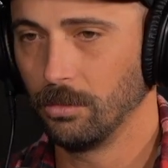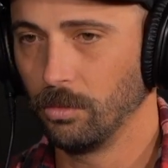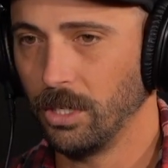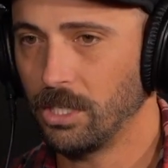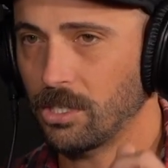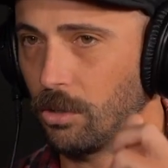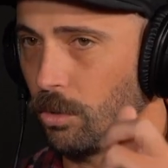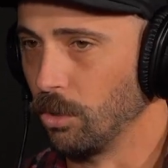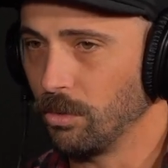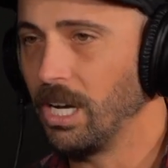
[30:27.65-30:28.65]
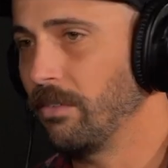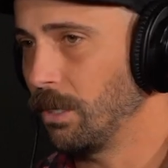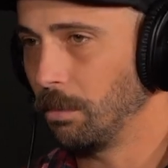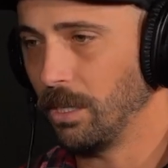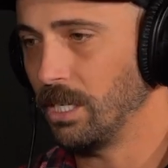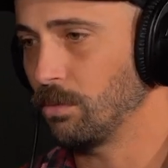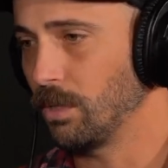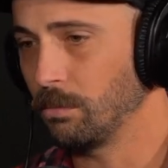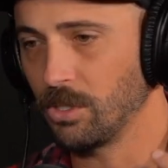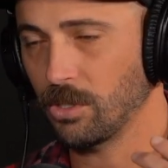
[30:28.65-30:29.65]
reach or arrive at a place
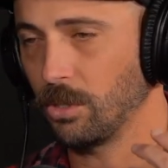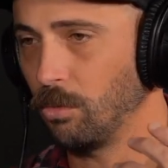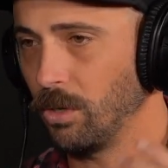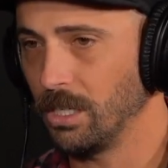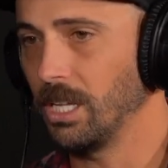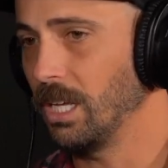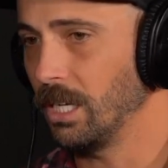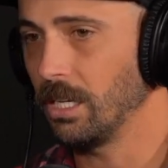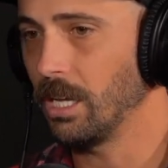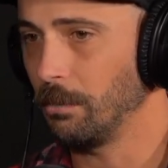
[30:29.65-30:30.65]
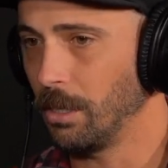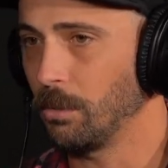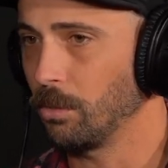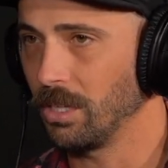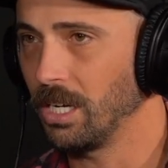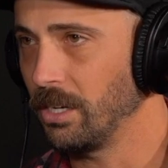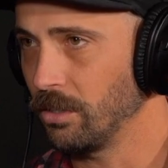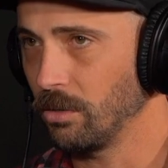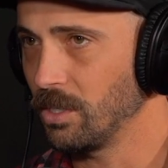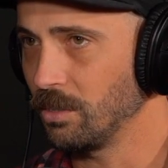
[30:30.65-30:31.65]
where I'm just going to one day not be able to rely on
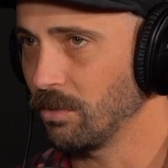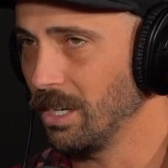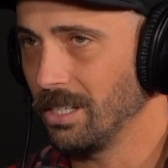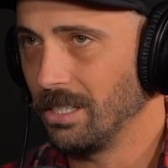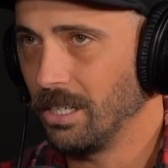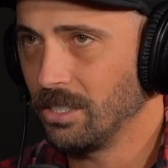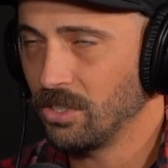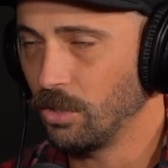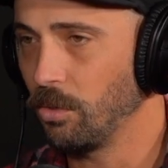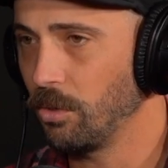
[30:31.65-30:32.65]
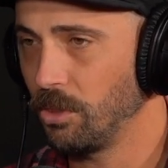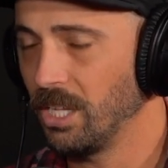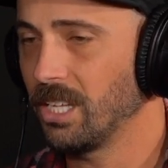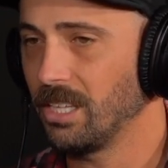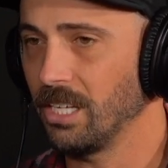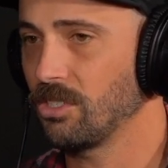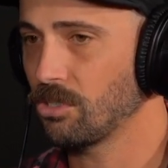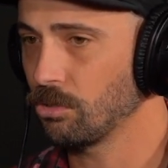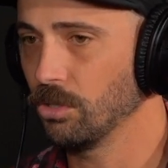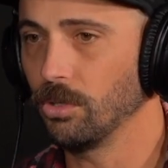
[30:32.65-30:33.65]
the grace of God and I just don't mm. think that's
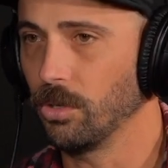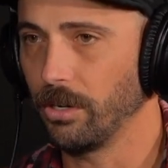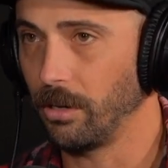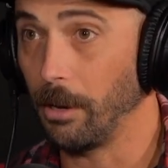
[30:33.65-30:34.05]
true or mm-hmm.